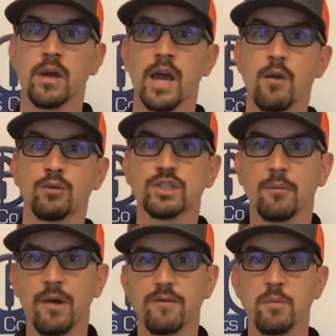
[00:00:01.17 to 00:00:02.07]
Hey, what's
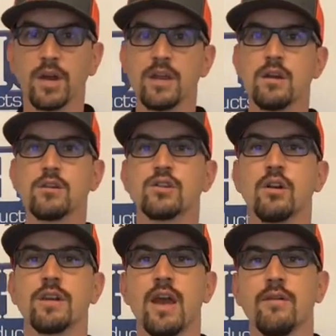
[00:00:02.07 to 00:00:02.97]
up everybody?
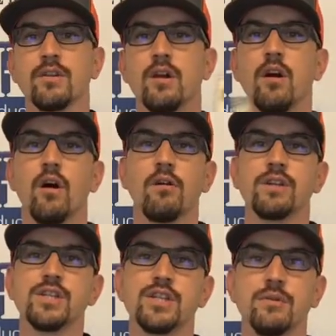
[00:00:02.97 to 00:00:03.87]
Sean Gavin,
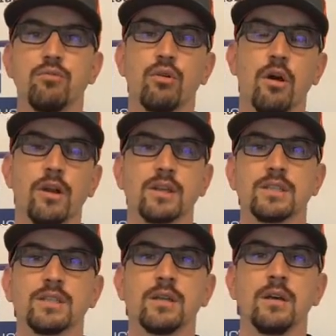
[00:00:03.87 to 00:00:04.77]
RHG
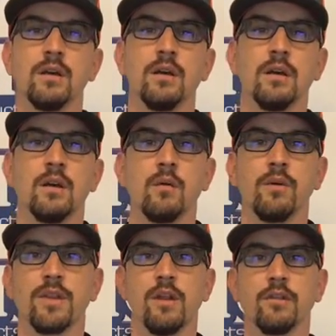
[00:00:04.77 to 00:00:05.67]
Products,
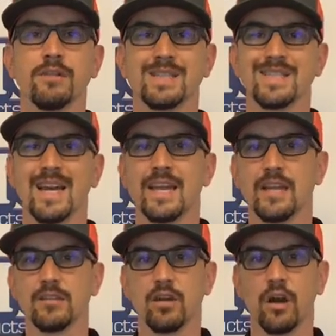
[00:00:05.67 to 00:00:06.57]
with another
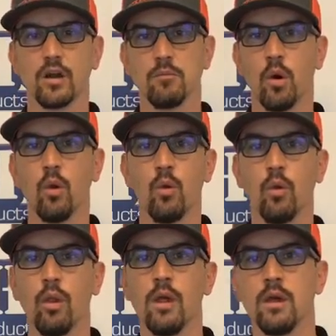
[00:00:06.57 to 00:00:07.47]
exciting Tucker
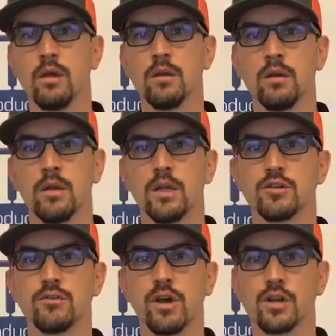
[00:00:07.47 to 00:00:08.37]
pole
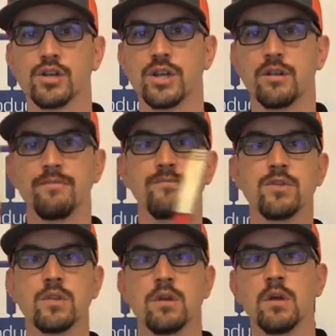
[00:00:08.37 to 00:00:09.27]
introduction.
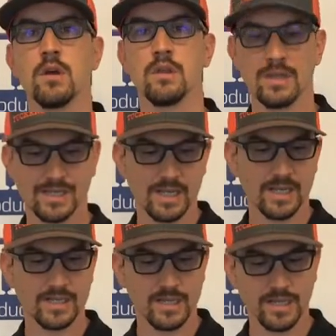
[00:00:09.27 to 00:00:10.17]
This
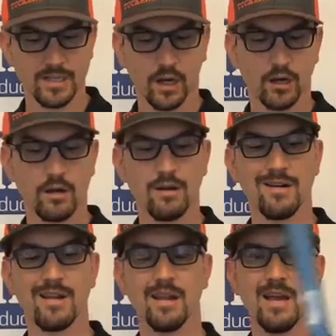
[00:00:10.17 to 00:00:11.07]
is the
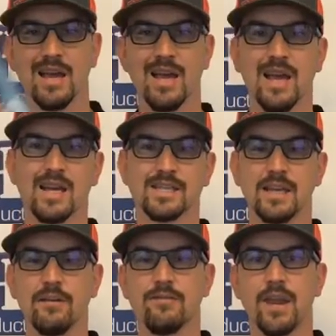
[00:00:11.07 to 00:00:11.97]
Tucker
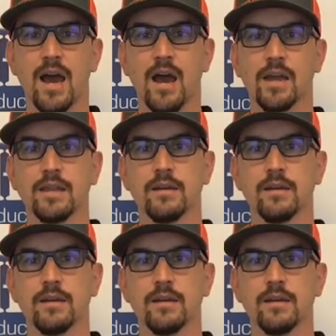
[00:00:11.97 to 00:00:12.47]
SF-9